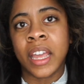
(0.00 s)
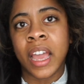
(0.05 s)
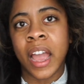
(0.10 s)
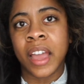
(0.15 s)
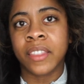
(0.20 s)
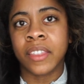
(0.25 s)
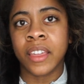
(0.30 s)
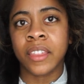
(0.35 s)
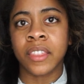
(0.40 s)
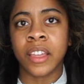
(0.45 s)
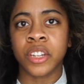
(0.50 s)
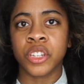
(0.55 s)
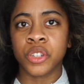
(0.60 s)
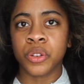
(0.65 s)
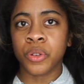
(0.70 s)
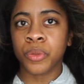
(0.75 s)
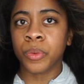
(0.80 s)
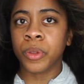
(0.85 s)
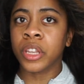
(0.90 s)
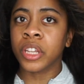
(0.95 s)
I think they do
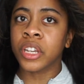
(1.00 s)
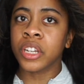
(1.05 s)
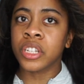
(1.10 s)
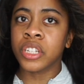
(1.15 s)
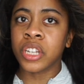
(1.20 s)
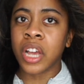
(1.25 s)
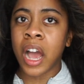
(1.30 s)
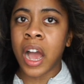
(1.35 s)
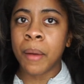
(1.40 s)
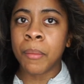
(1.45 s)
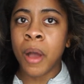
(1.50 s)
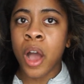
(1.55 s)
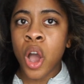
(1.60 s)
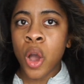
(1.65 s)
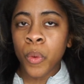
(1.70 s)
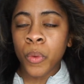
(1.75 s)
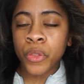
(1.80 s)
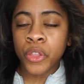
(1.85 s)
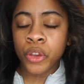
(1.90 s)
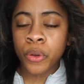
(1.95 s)
a really good job
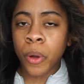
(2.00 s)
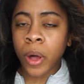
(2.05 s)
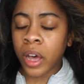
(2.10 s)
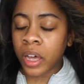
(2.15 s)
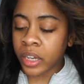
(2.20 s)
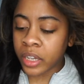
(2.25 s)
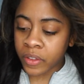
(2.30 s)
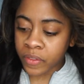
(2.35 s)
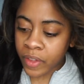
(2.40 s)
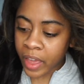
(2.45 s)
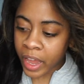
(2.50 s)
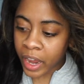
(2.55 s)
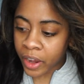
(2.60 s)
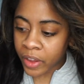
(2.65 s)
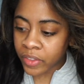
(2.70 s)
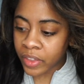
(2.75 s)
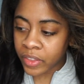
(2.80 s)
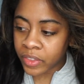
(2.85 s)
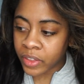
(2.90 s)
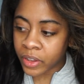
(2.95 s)
with the quality of hair
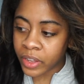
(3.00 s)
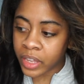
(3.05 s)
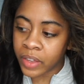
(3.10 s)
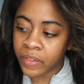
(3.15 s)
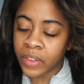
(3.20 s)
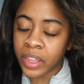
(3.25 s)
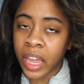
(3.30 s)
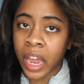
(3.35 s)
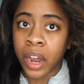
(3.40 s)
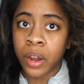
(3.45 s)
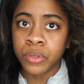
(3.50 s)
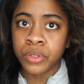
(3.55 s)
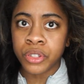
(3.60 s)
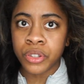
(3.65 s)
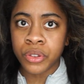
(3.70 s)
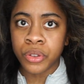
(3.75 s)
that they're giving out